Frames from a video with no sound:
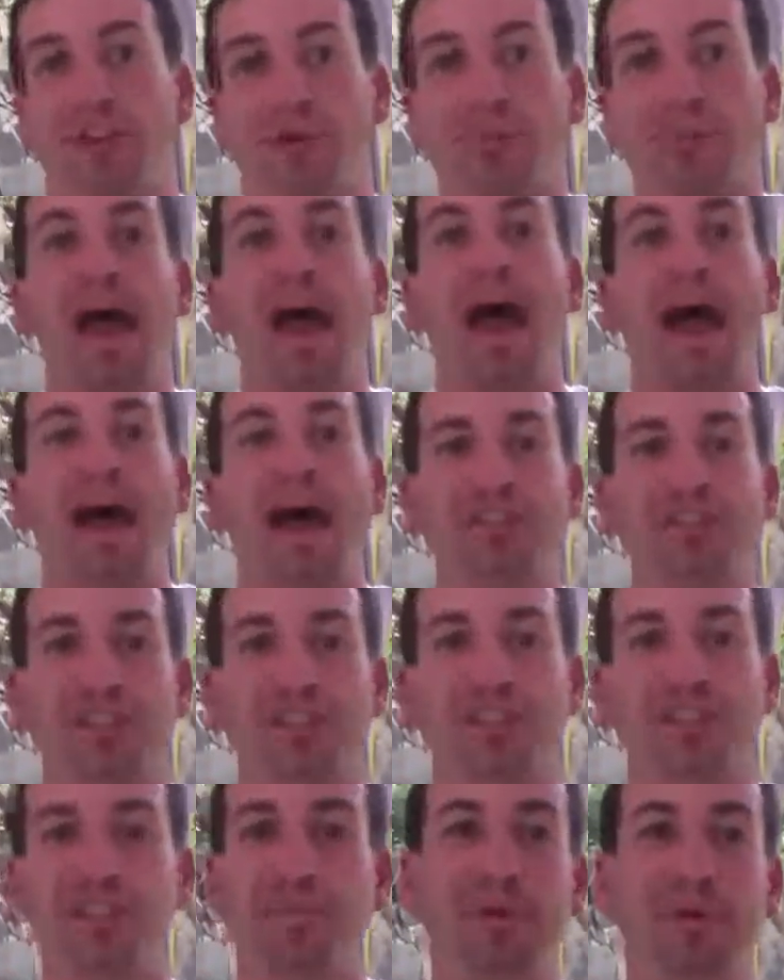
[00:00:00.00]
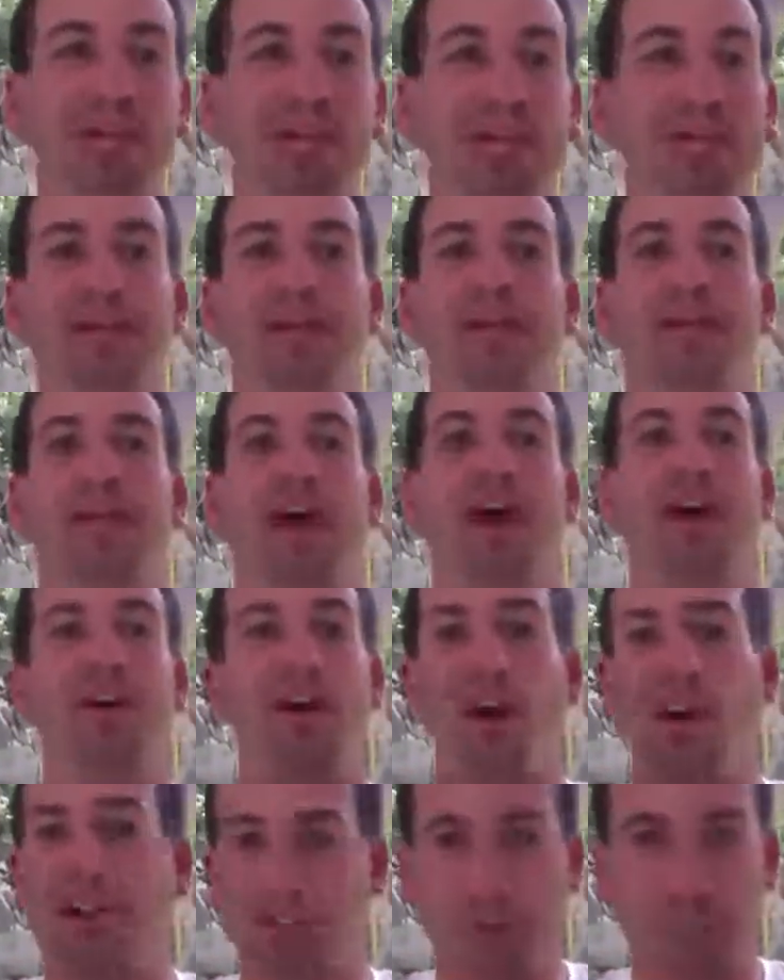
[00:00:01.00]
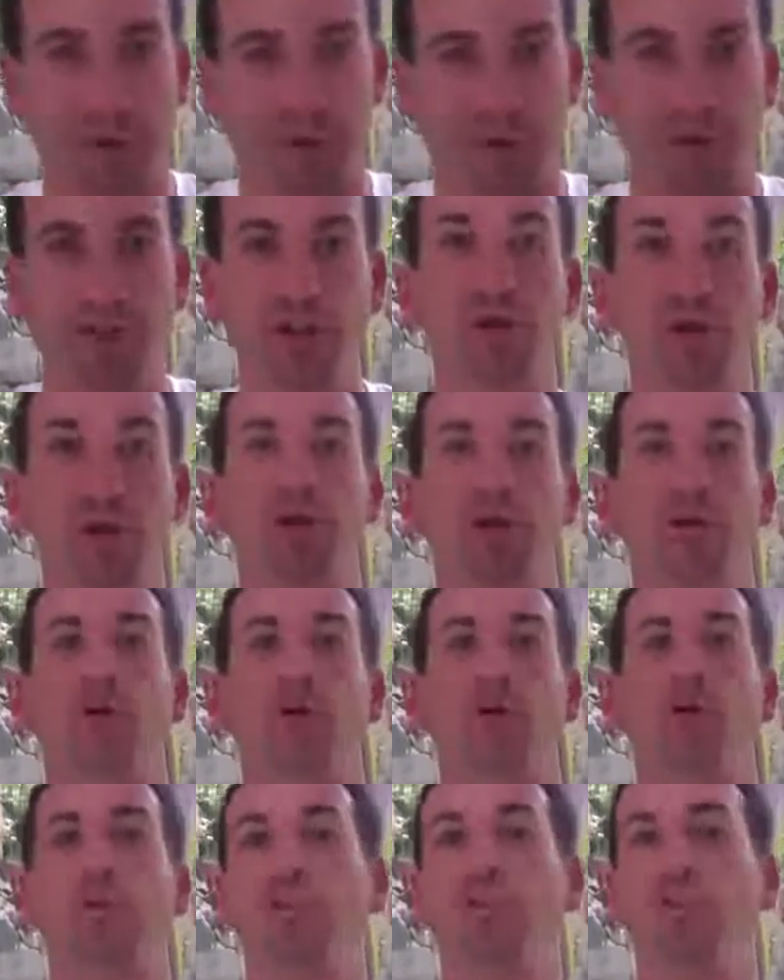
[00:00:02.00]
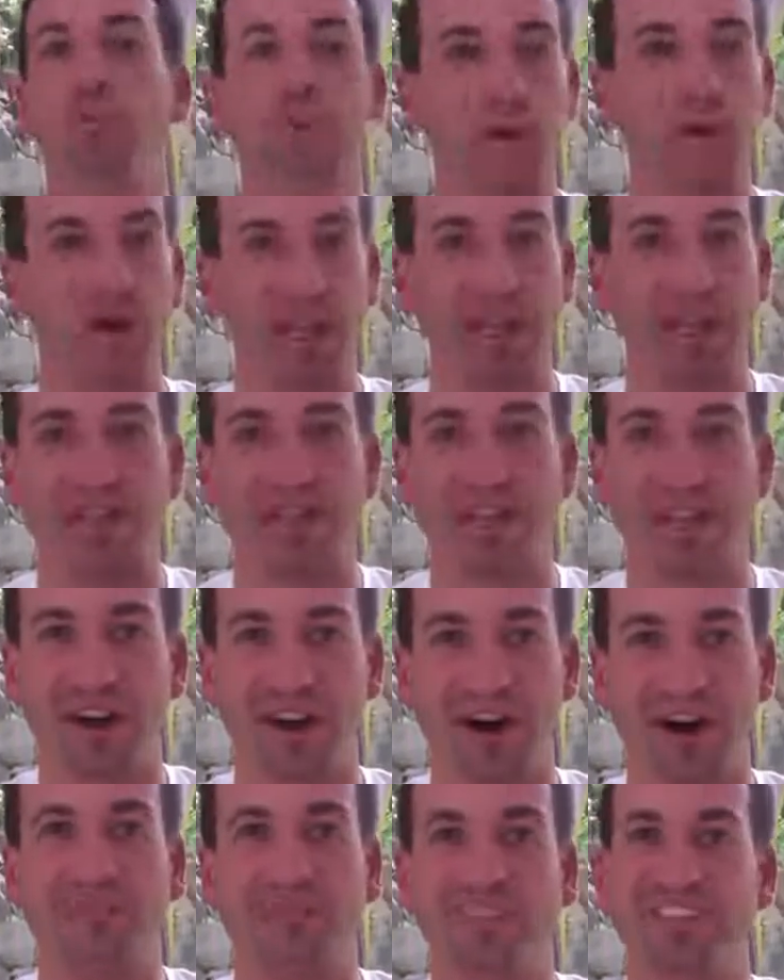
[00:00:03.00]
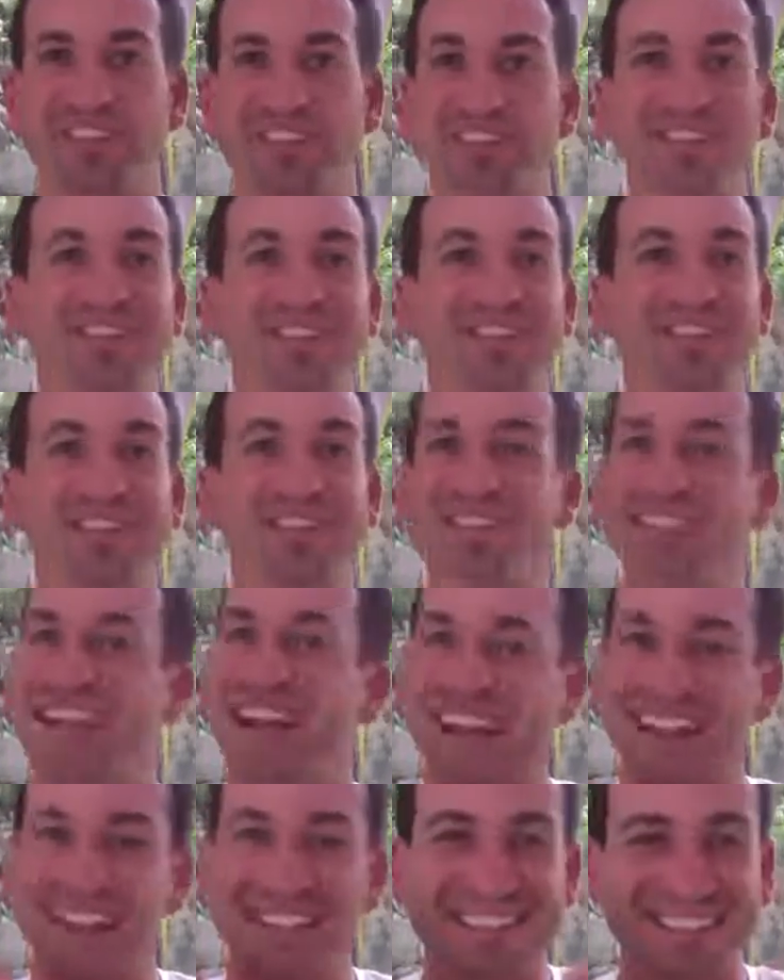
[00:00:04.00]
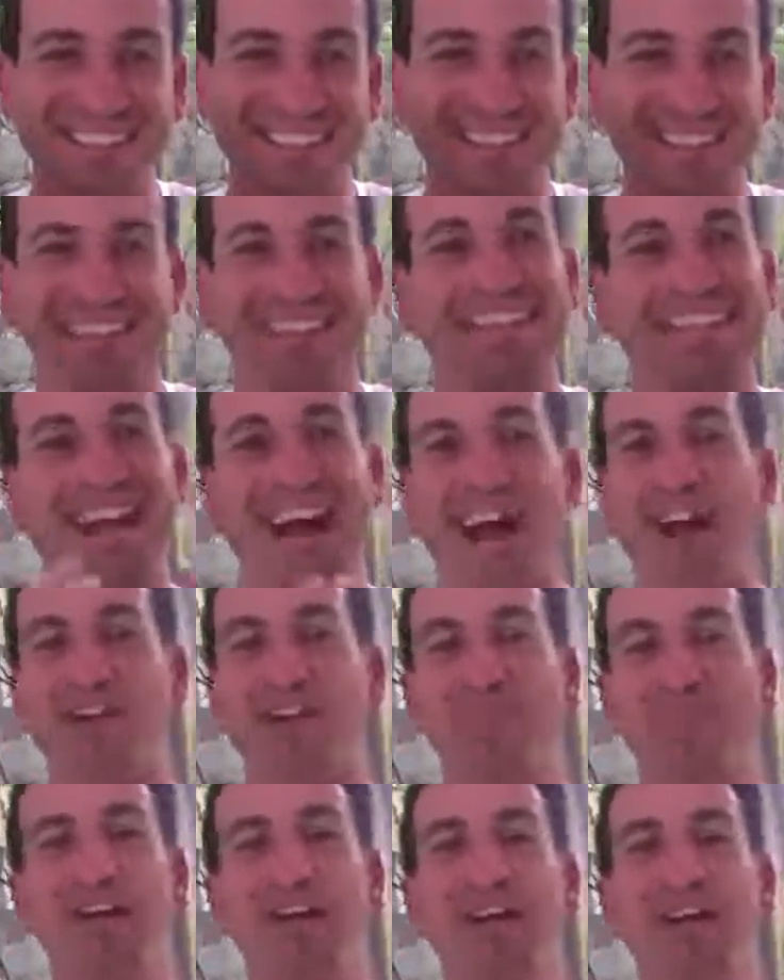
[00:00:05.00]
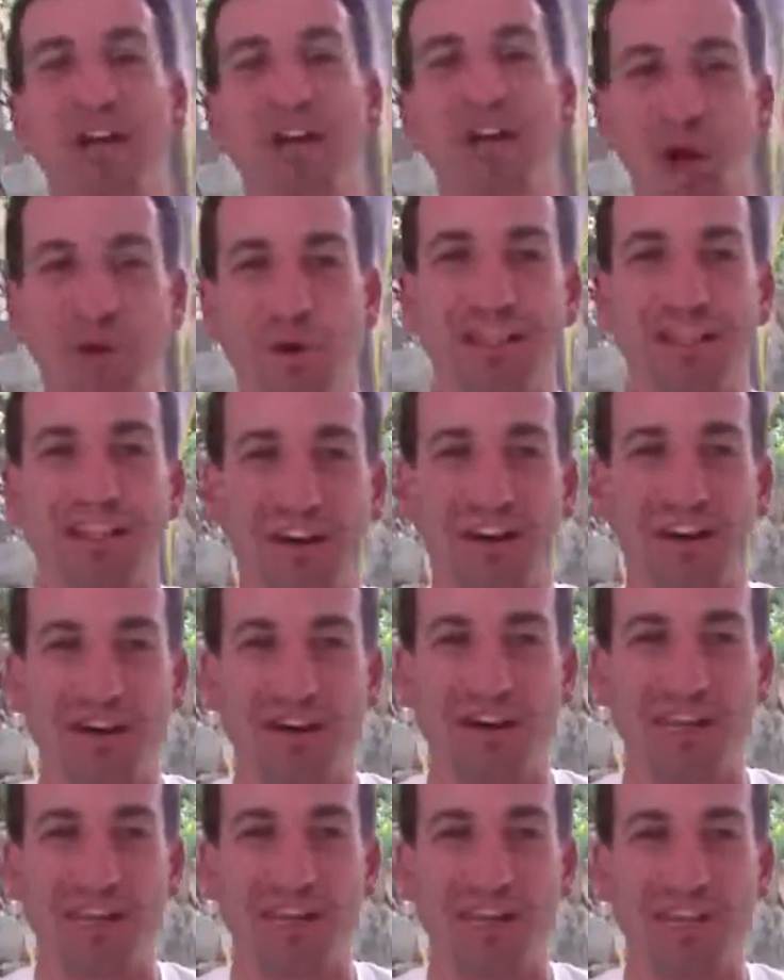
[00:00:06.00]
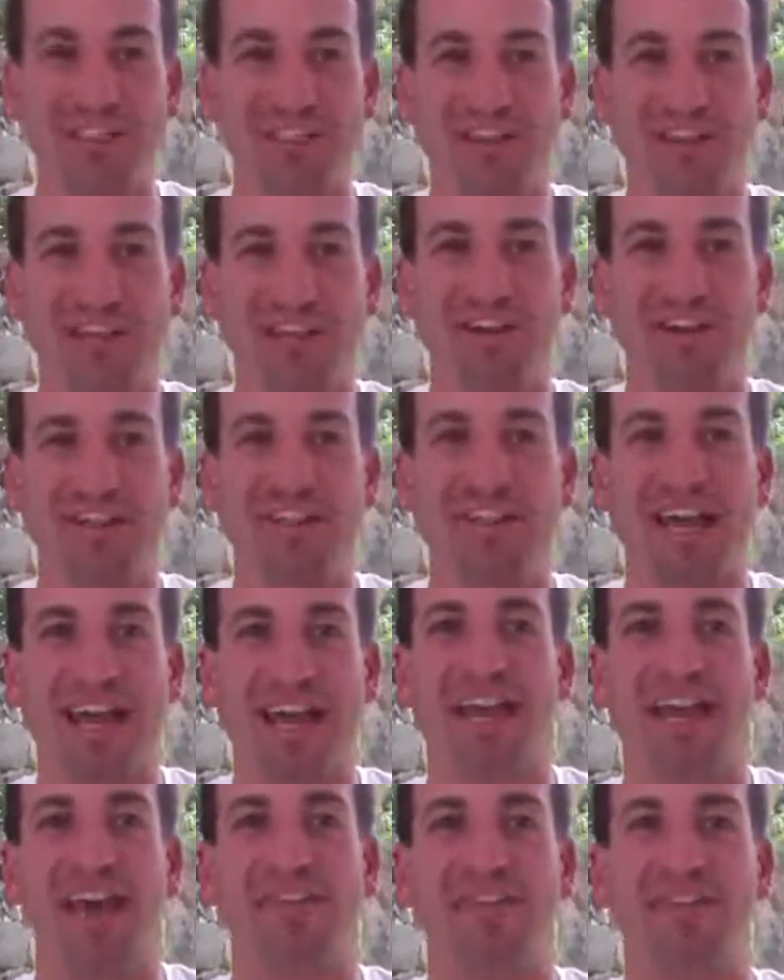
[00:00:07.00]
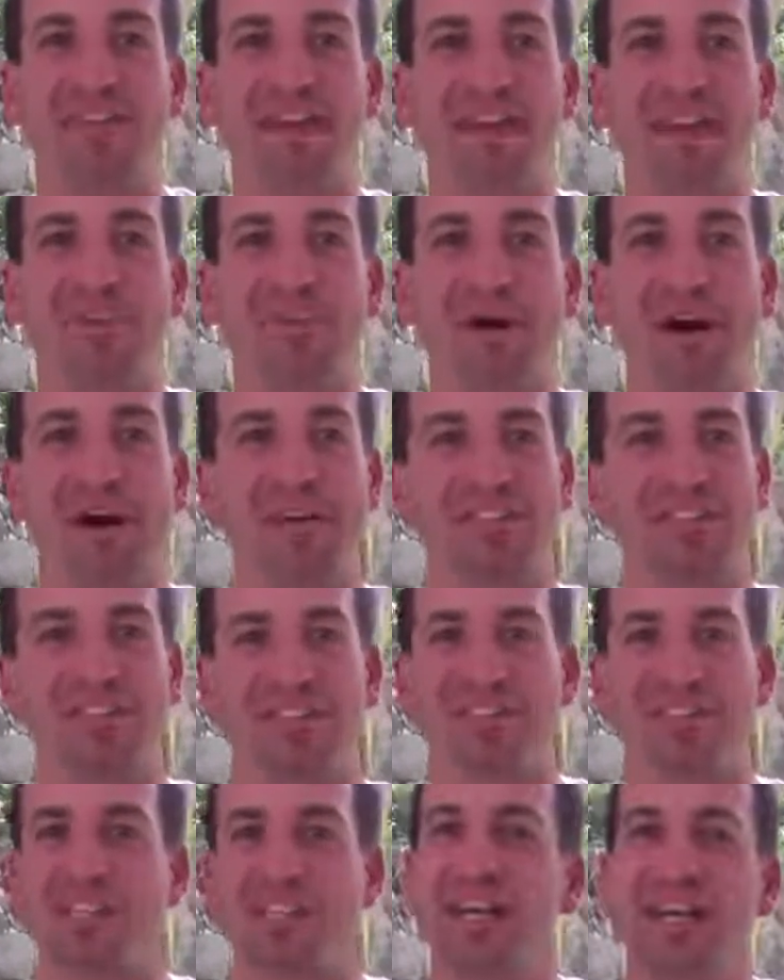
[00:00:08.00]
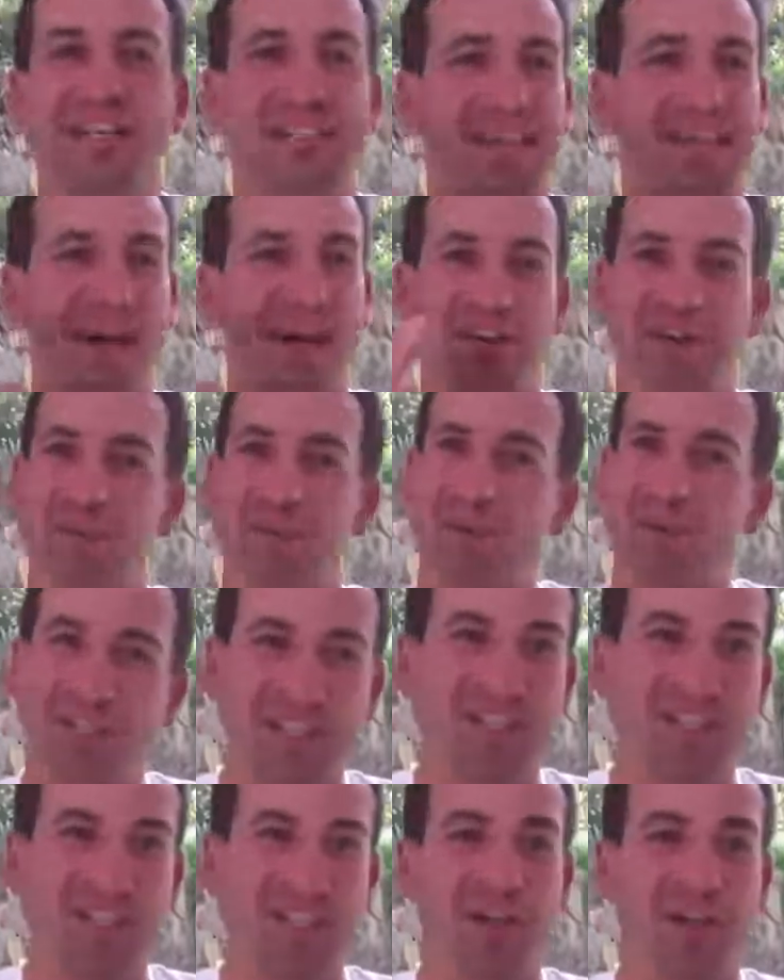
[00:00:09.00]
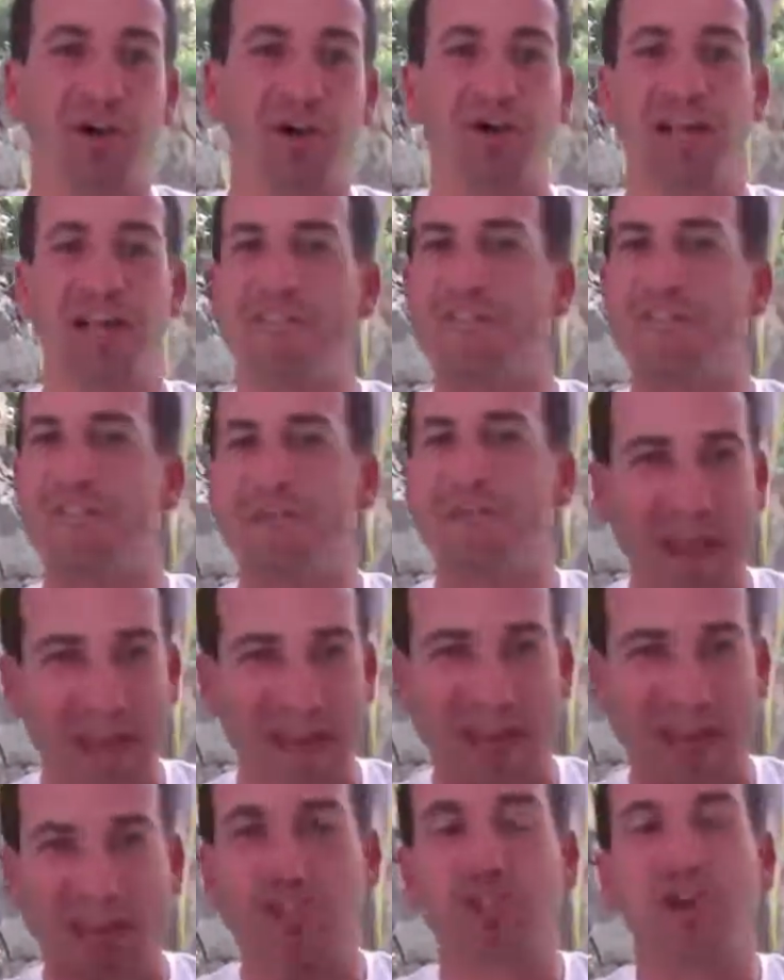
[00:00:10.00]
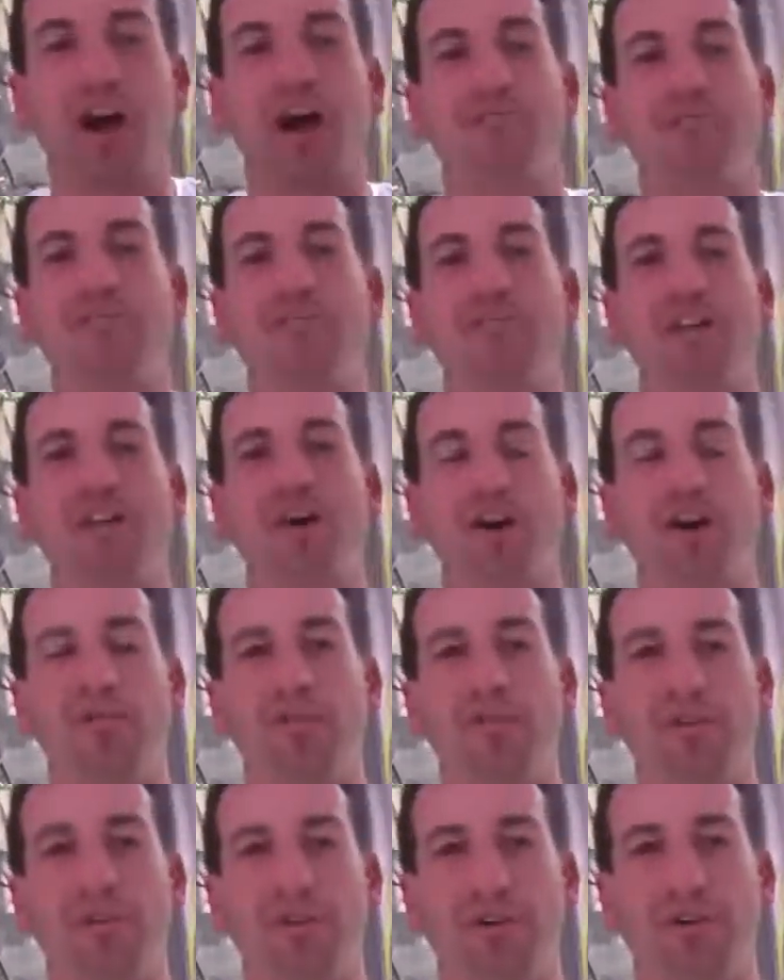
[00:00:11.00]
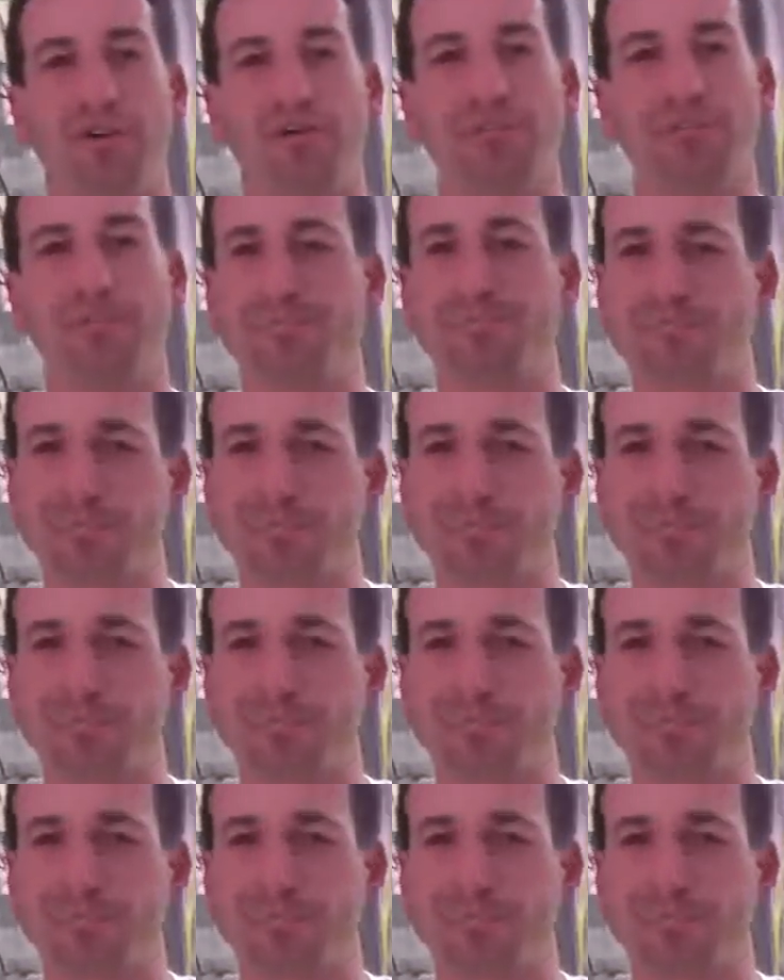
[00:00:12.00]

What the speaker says: passion to be an entrepreneur, or you're working in an office and you're just kind of sick and tired of going in the office each and every day and having that boss just tell you what to do and have a manager hovering over you,